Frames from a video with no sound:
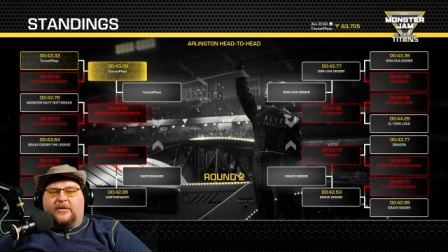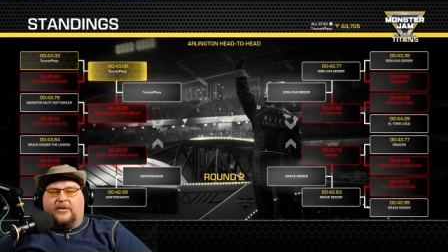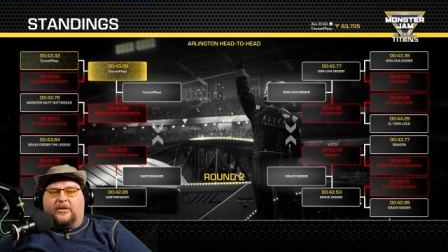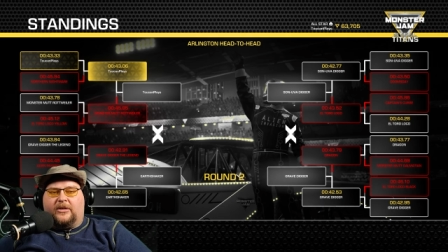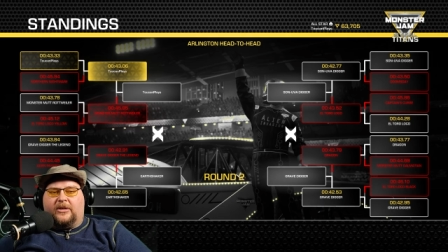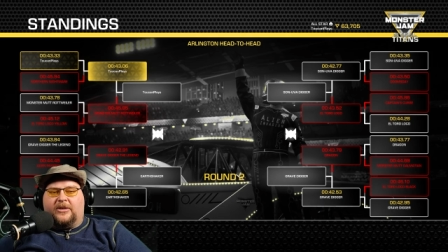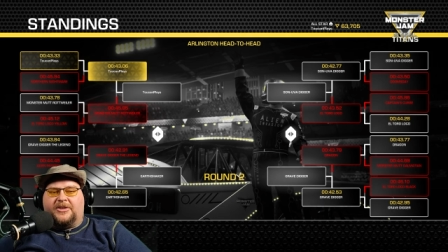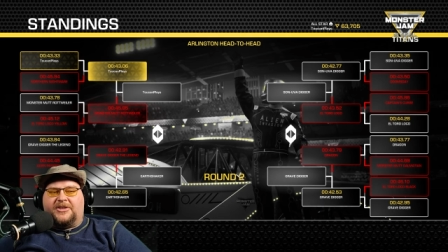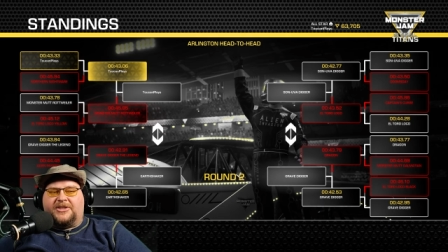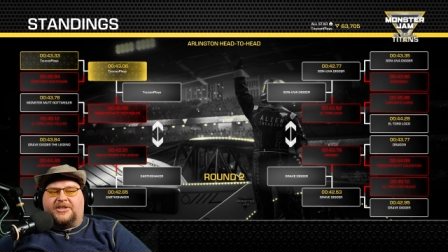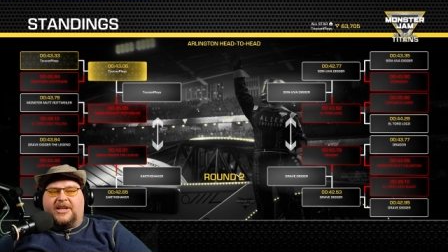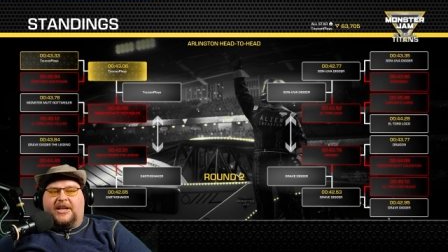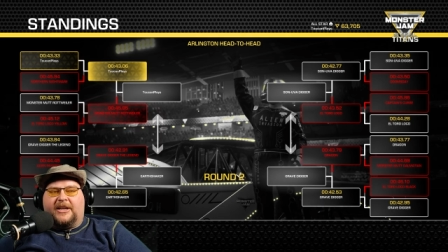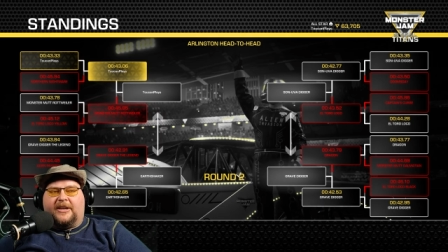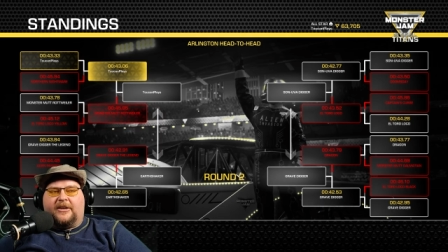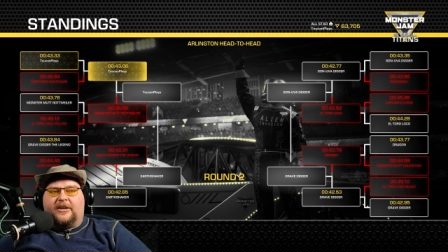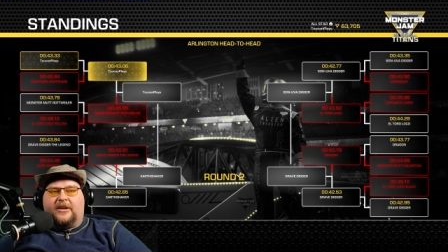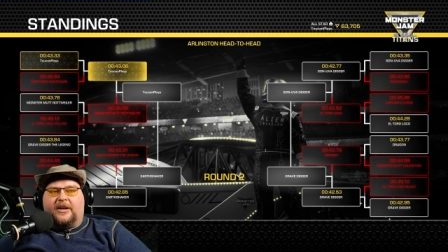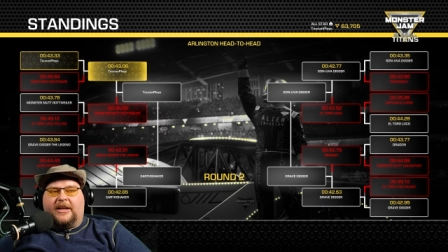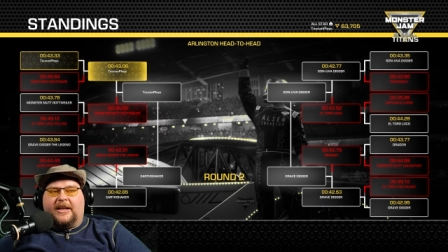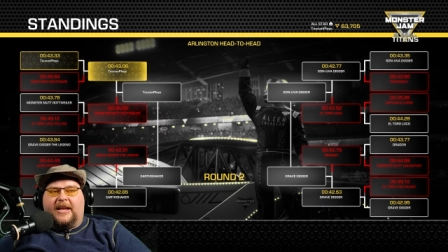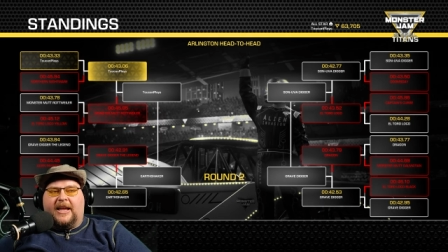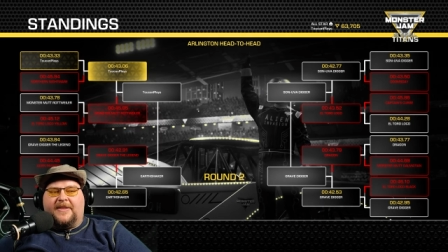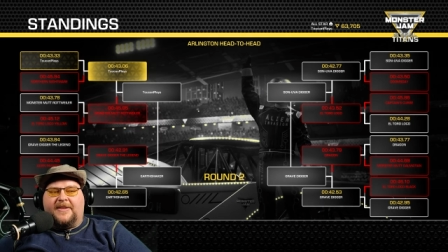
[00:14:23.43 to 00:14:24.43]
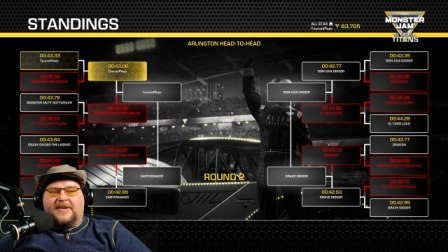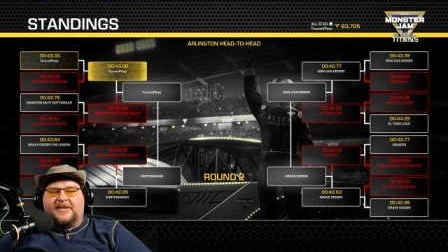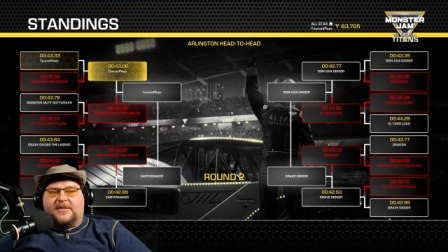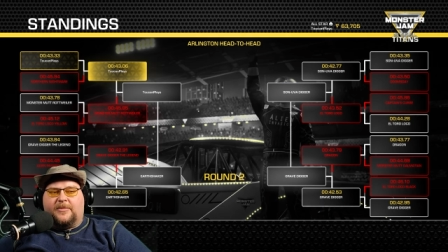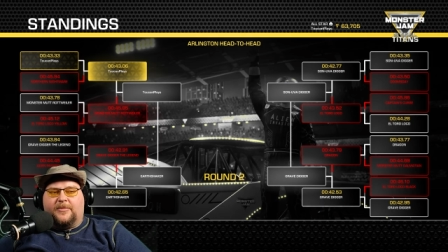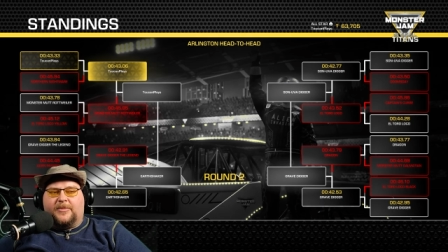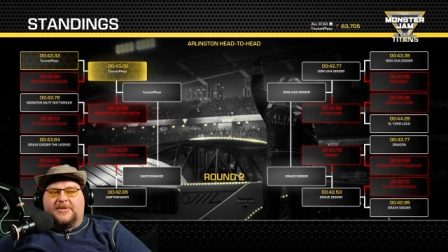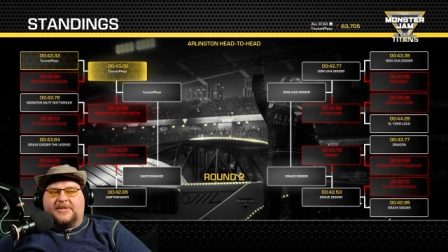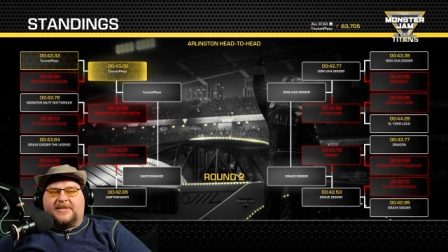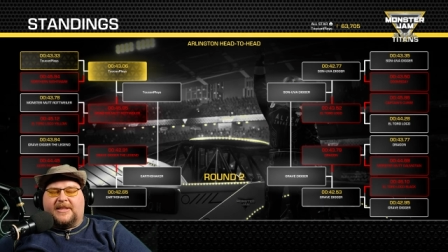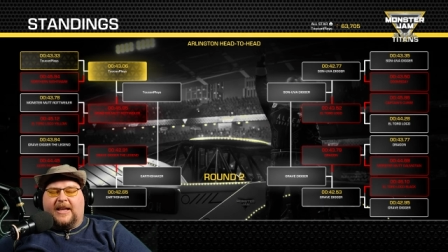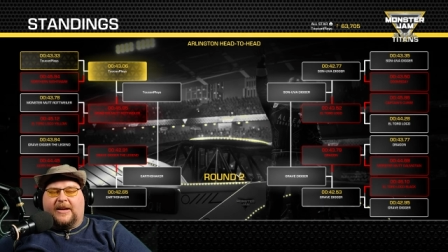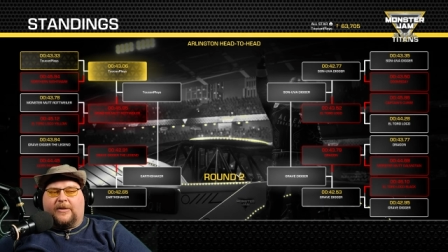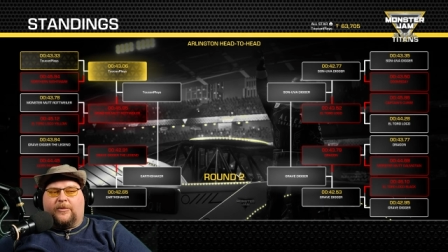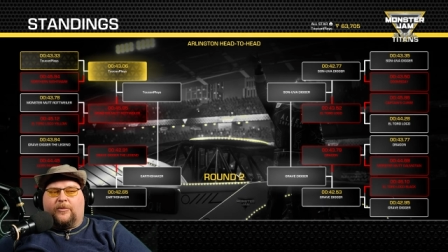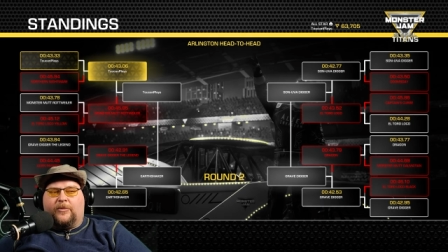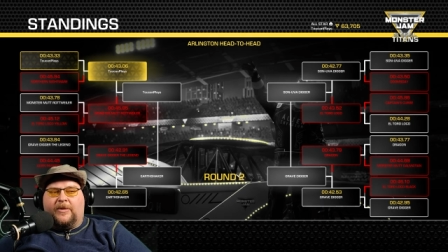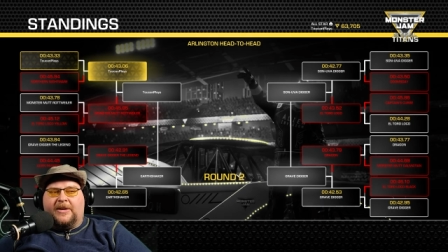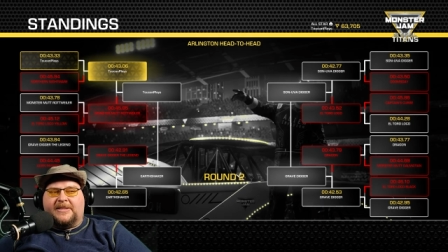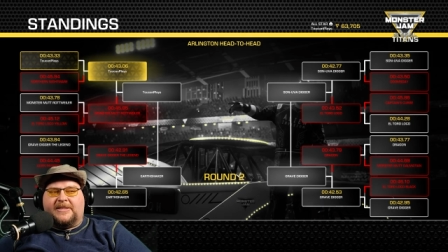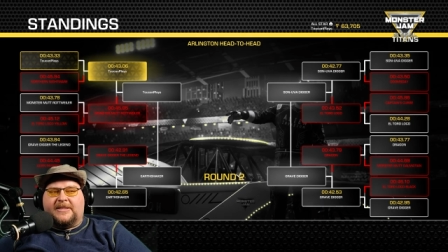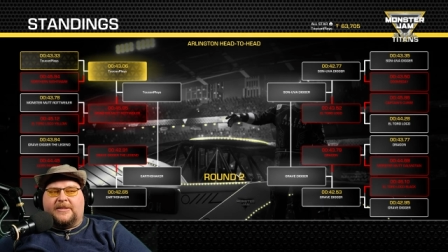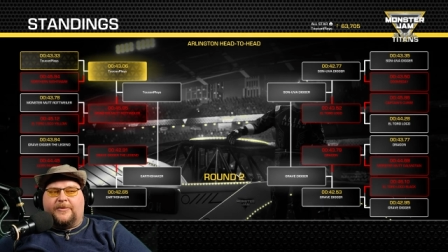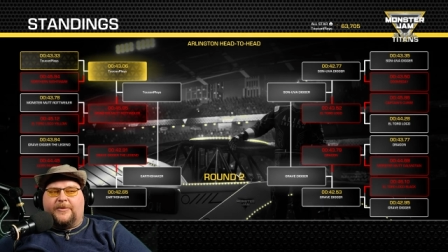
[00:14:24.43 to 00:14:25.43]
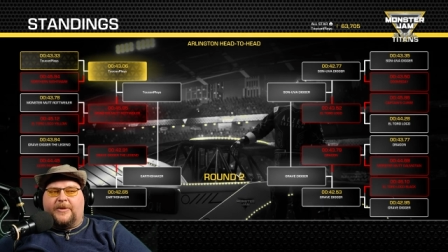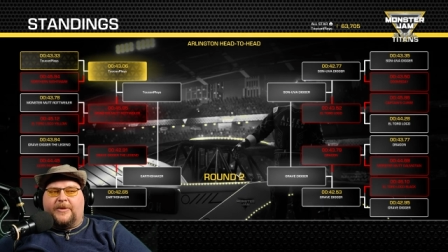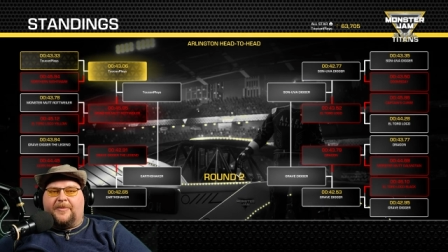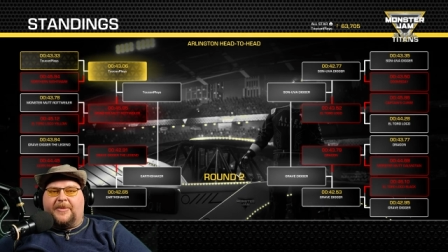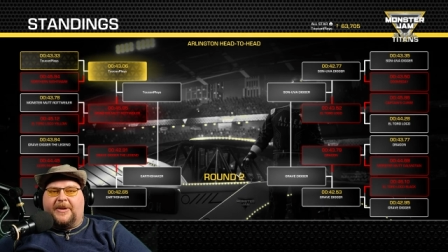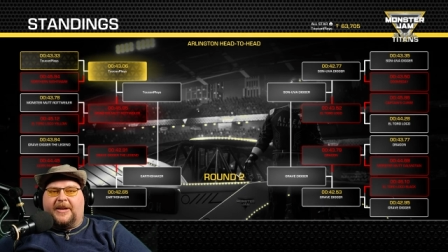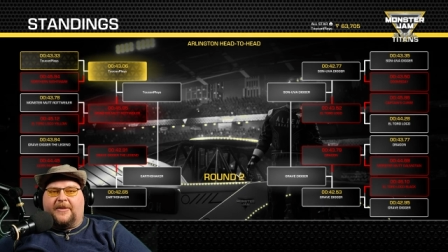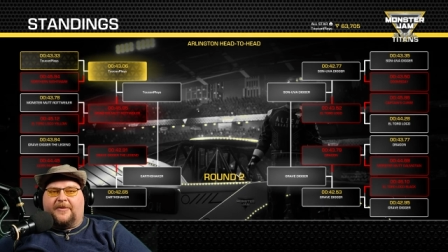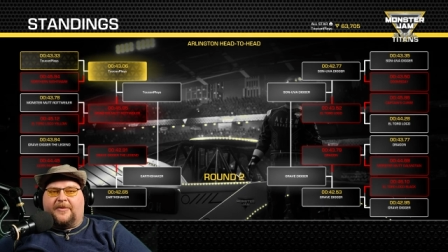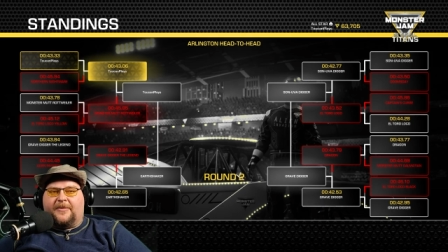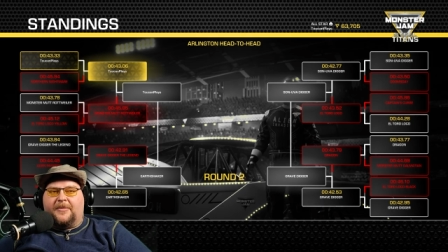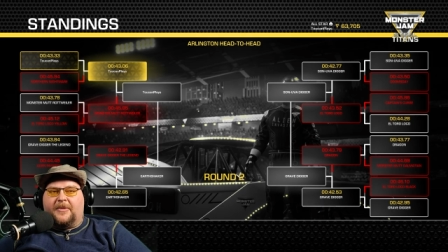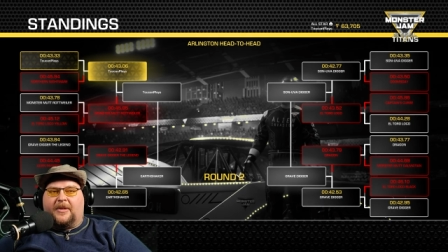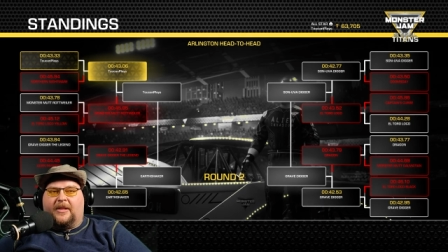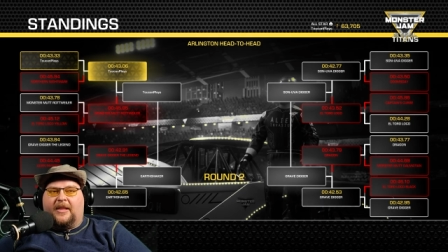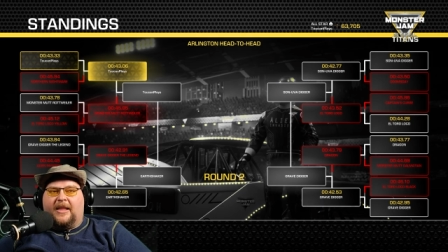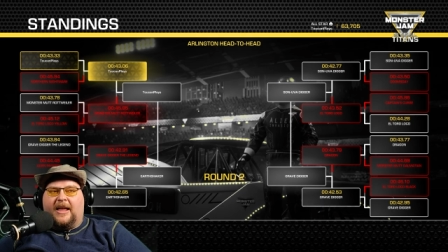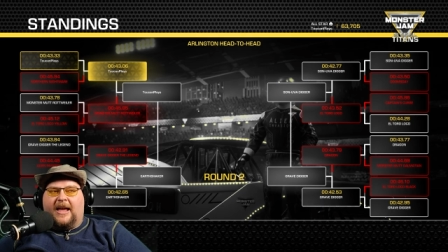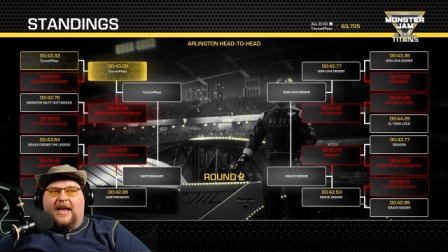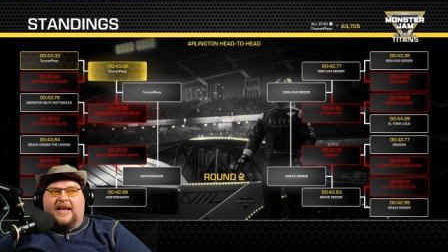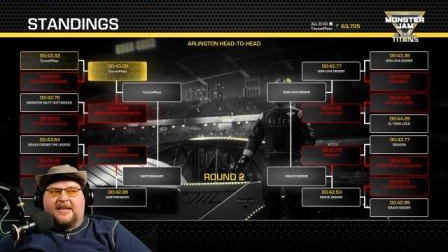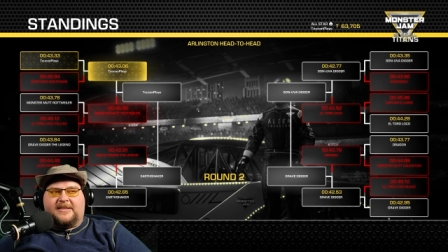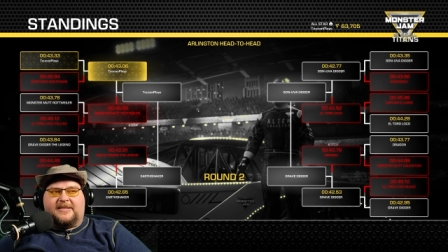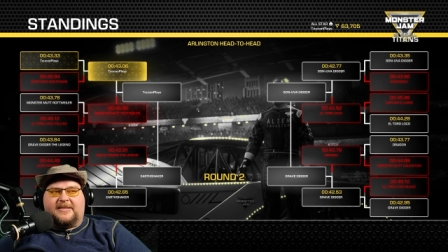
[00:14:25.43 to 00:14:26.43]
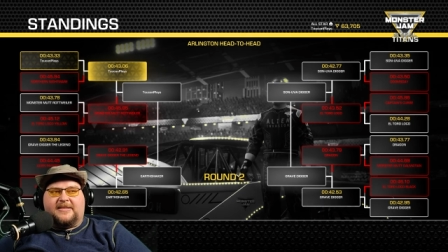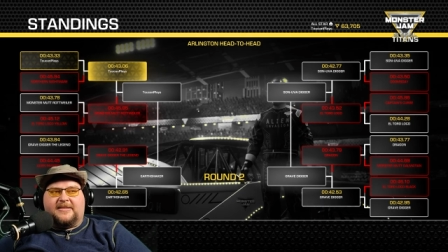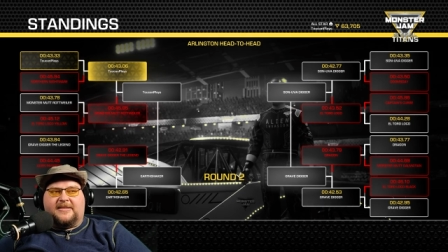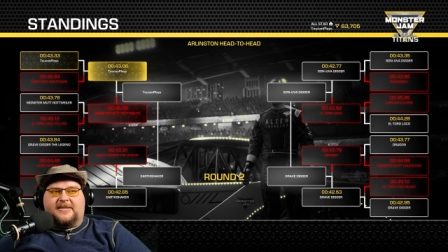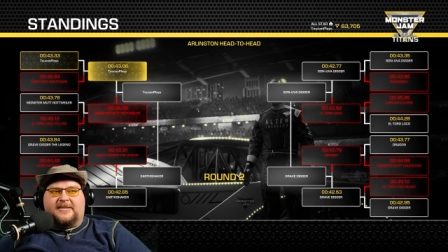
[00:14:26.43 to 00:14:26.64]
Earthshaker again. This is almost like rinse and repeat from the last